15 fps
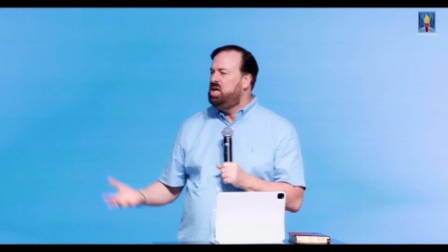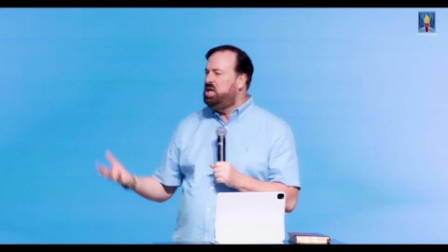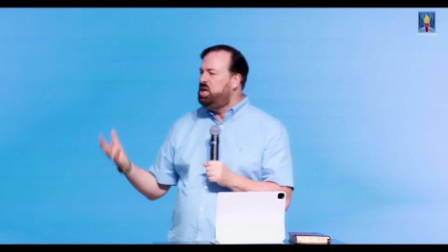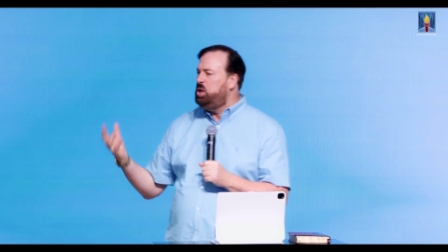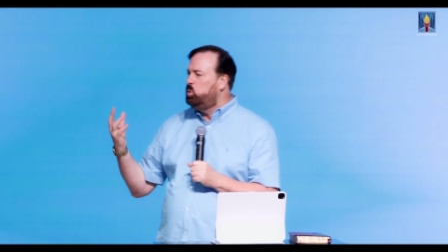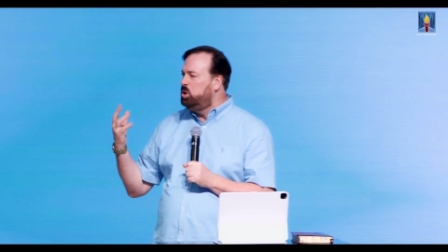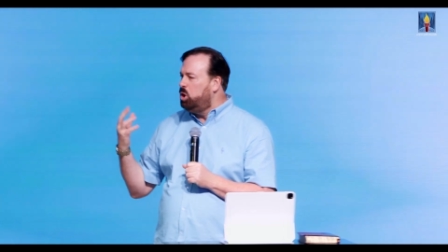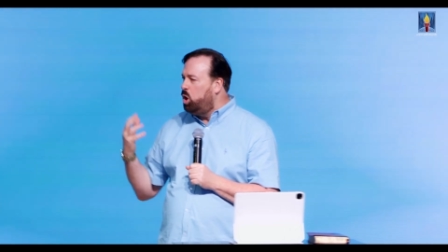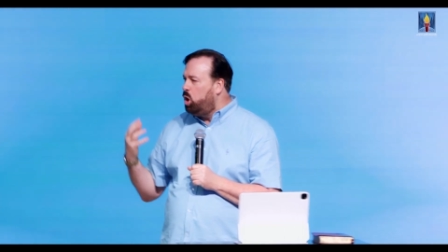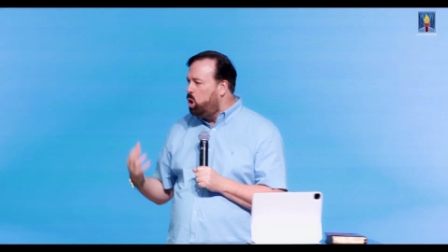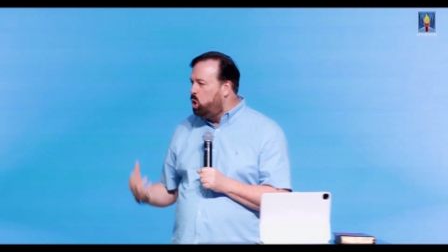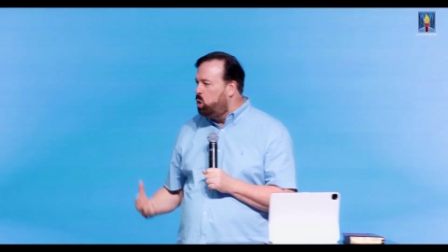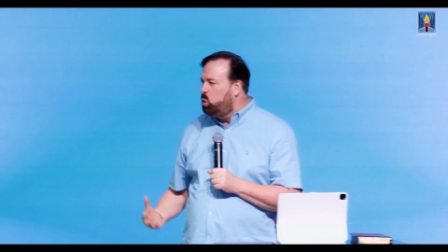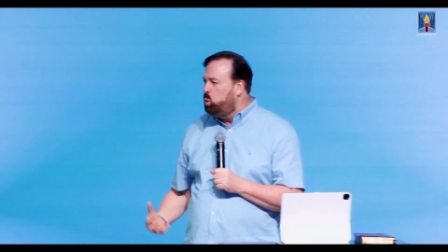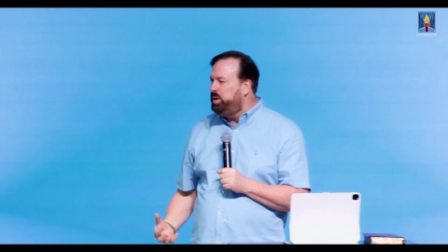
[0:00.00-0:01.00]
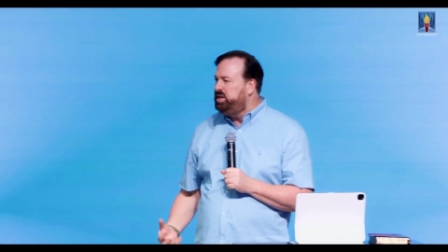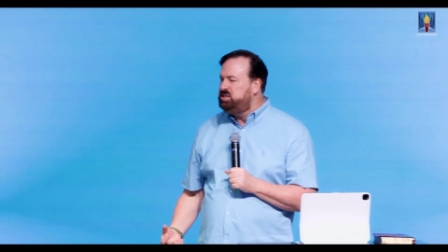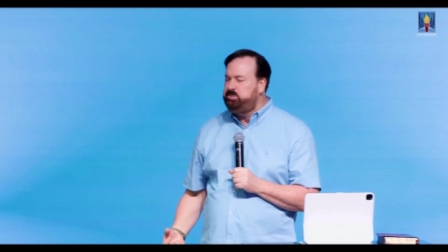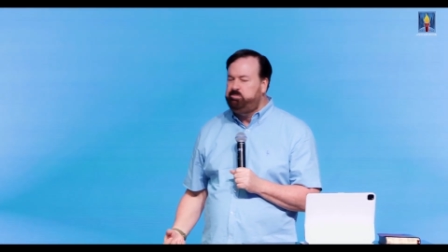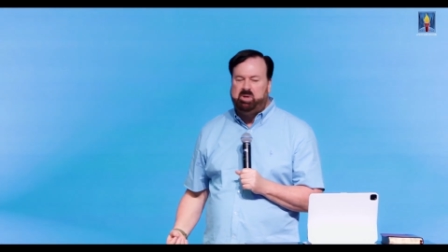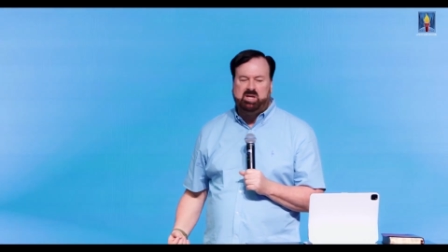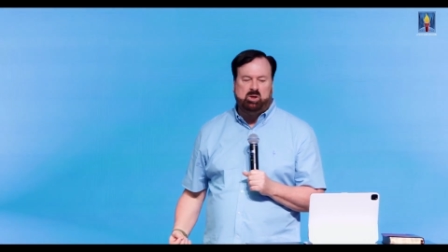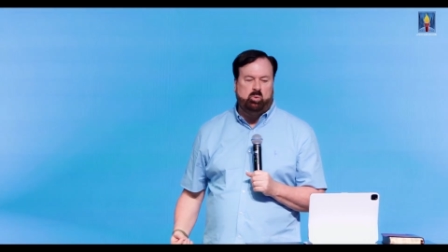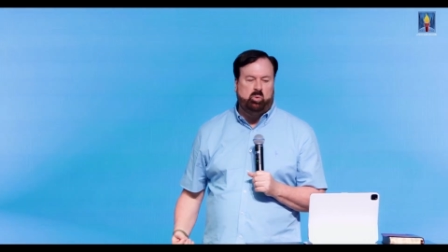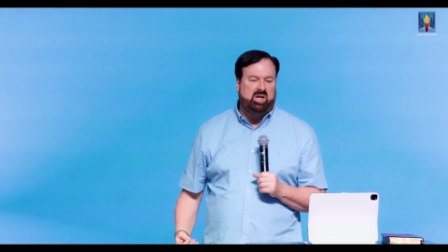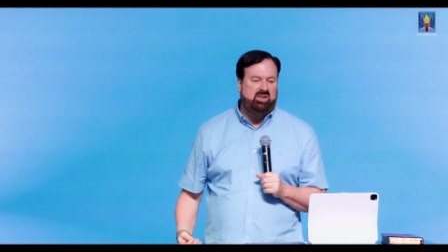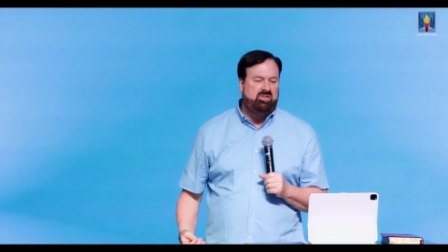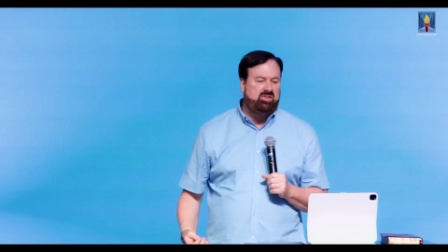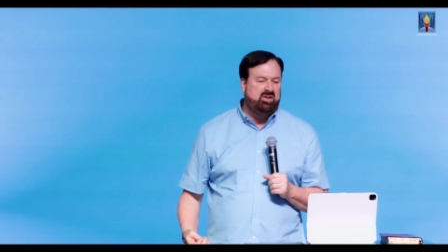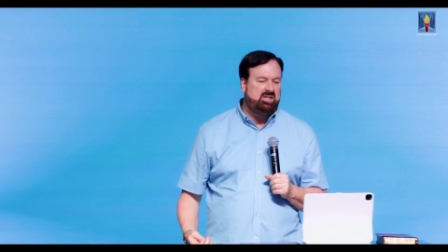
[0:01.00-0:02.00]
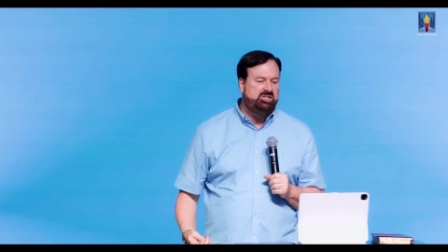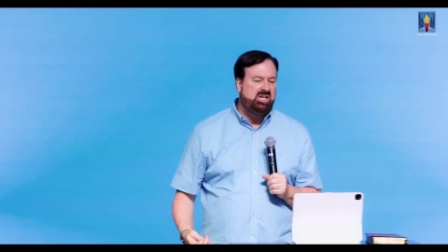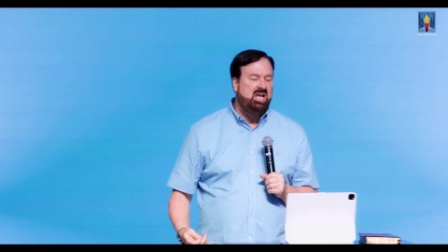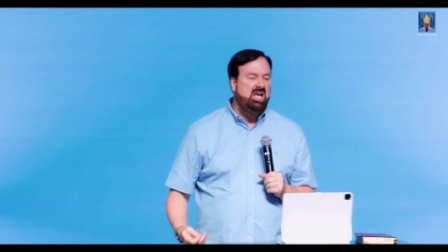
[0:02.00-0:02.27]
He will always be with us.